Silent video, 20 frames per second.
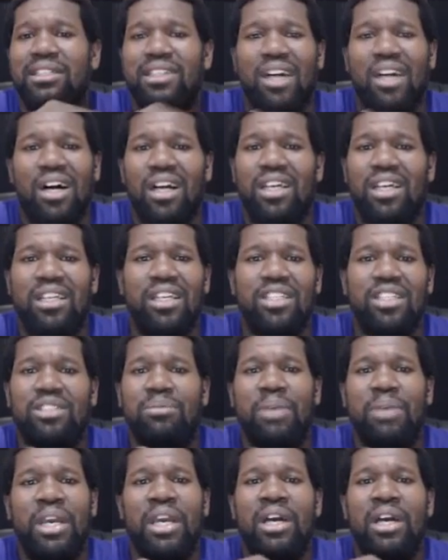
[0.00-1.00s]
conquered
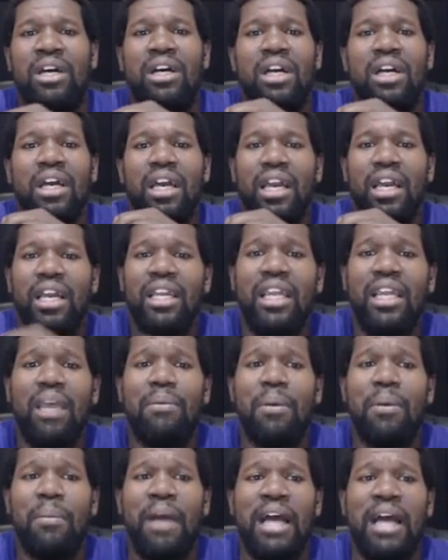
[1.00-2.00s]
Ishmael and
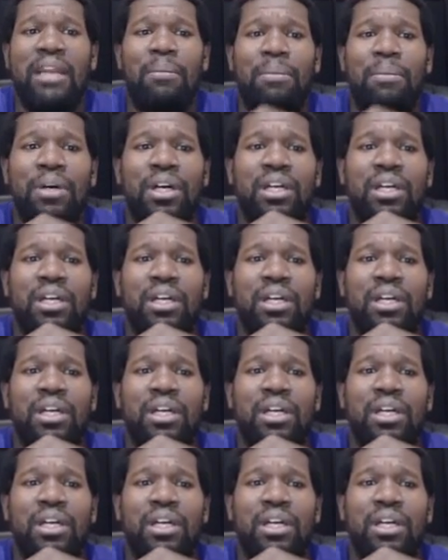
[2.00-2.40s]
everybody.